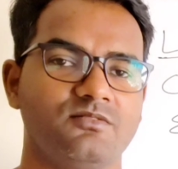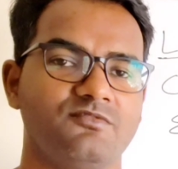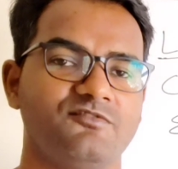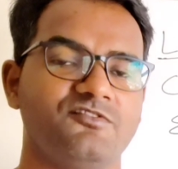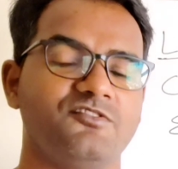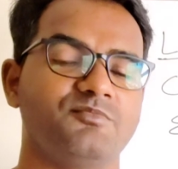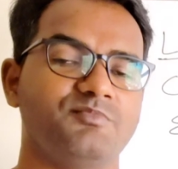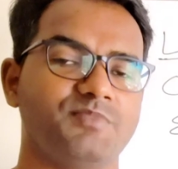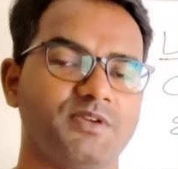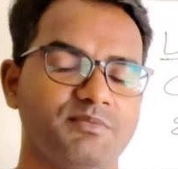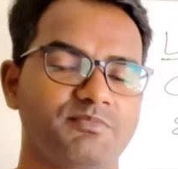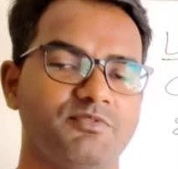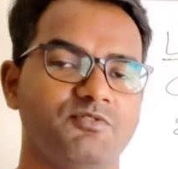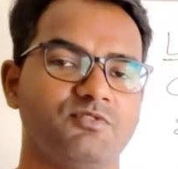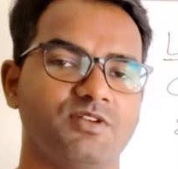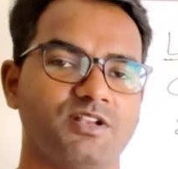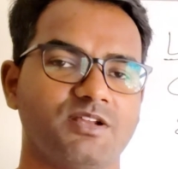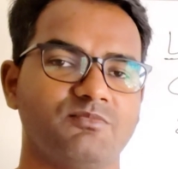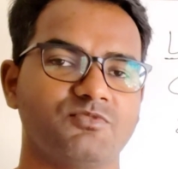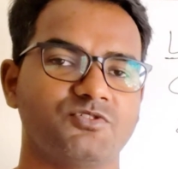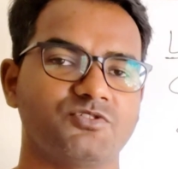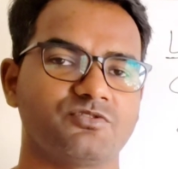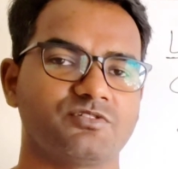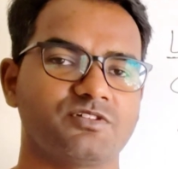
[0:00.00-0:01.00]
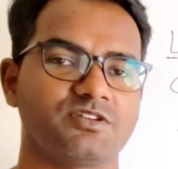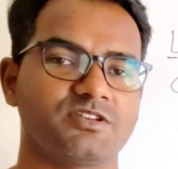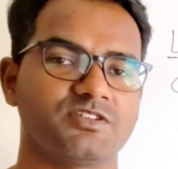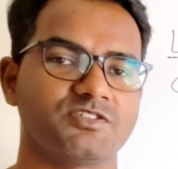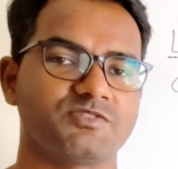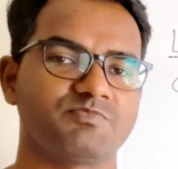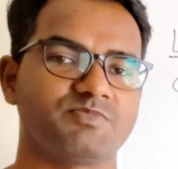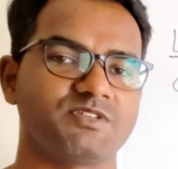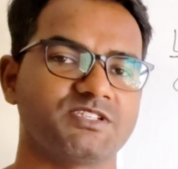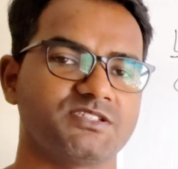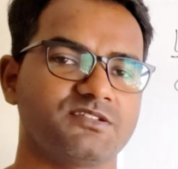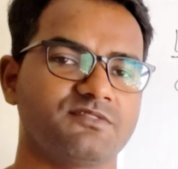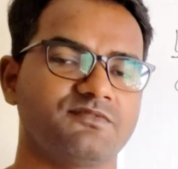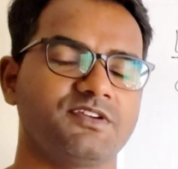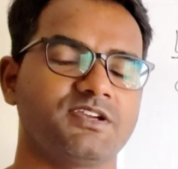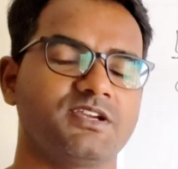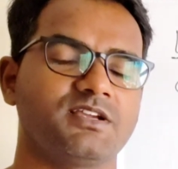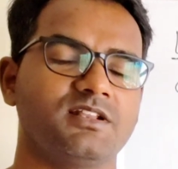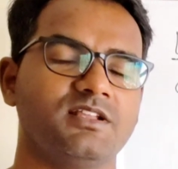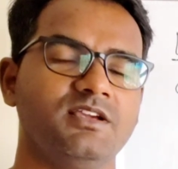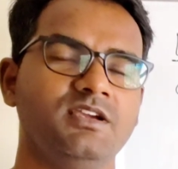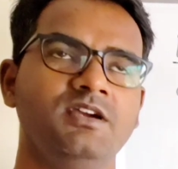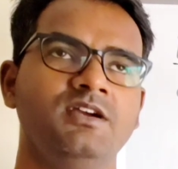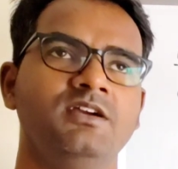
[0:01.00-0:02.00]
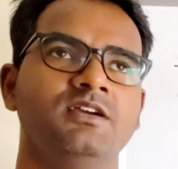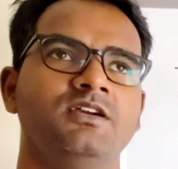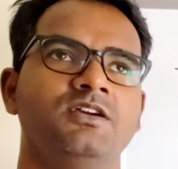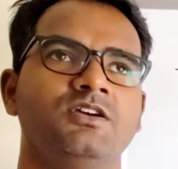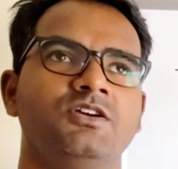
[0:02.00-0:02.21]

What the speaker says: For paper 1 I'm talking specifically.